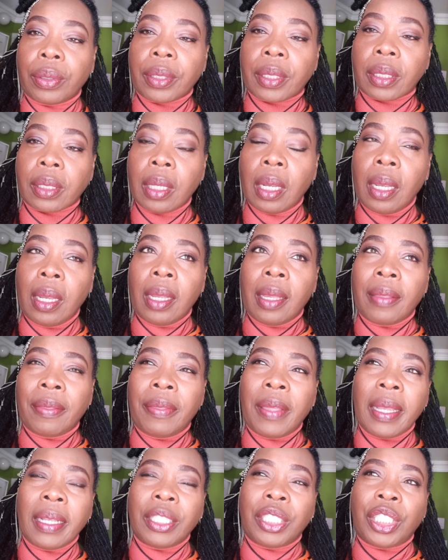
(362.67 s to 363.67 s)

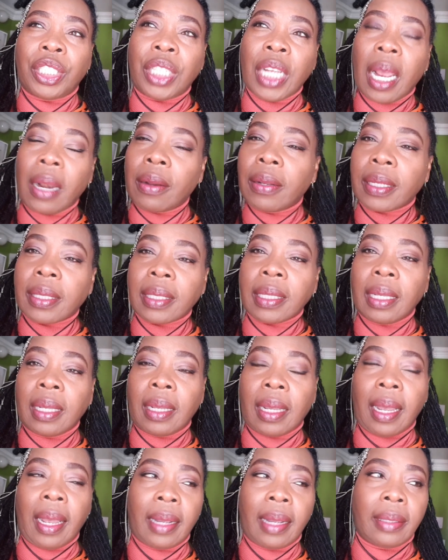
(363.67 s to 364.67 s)
and so on.
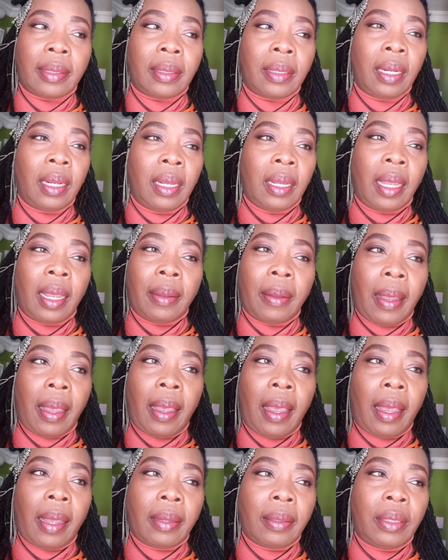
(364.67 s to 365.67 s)
They're
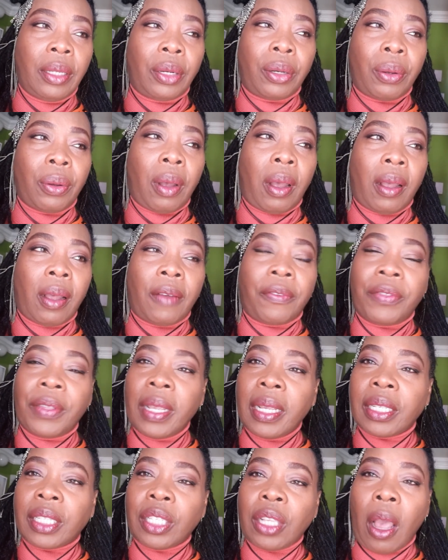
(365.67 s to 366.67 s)
not good for
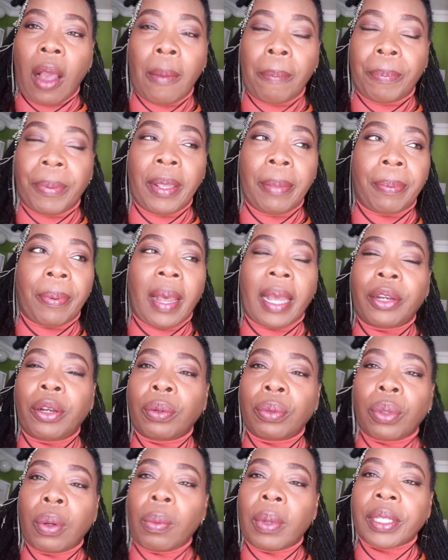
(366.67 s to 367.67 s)
you.
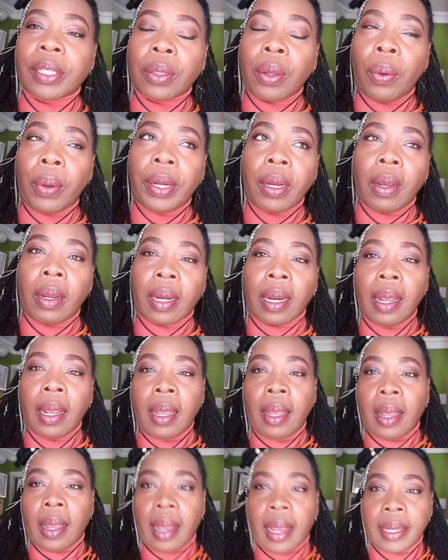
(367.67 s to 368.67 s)
You will
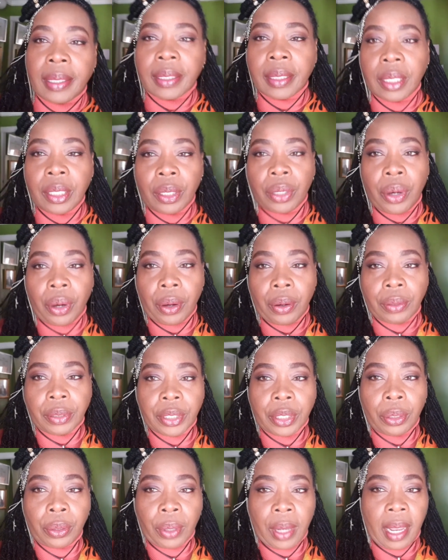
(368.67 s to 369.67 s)
never be
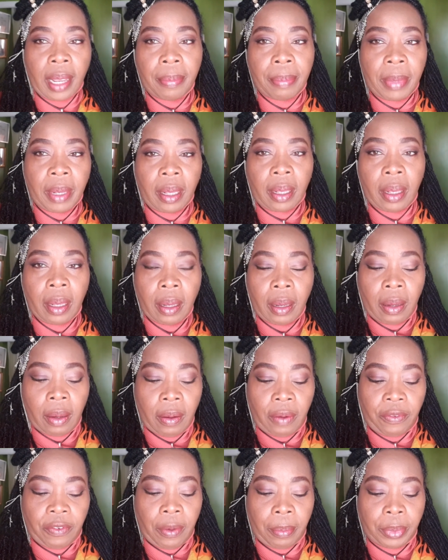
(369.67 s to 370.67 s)
seen as their
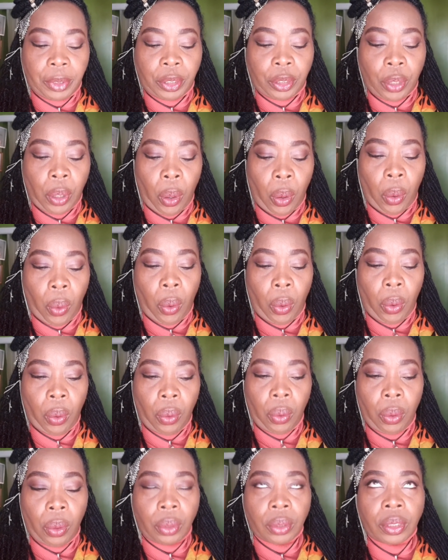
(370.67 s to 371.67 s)
equal.
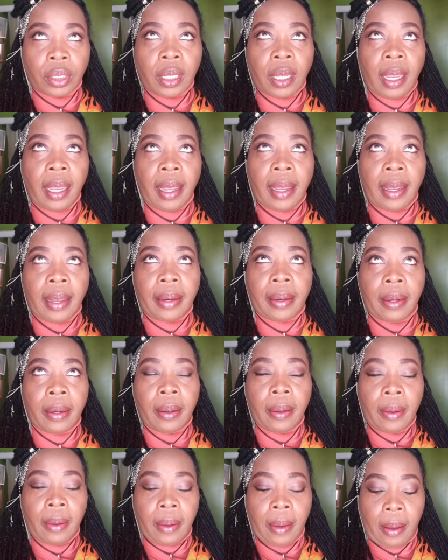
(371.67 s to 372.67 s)
They don't know
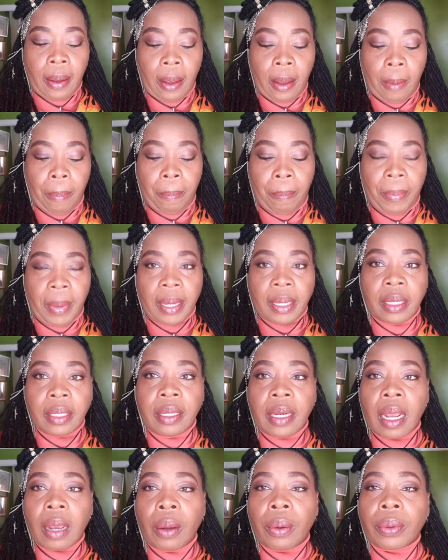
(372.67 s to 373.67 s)
how to maintain
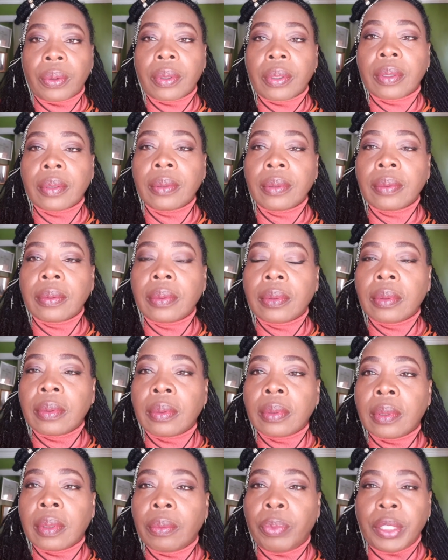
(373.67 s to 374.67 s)
anyone's
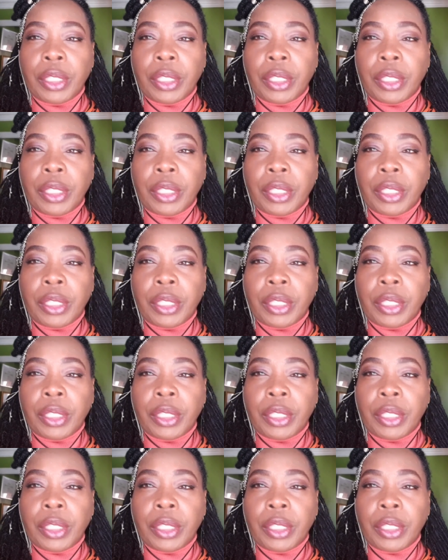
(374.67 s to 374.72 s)
dignity,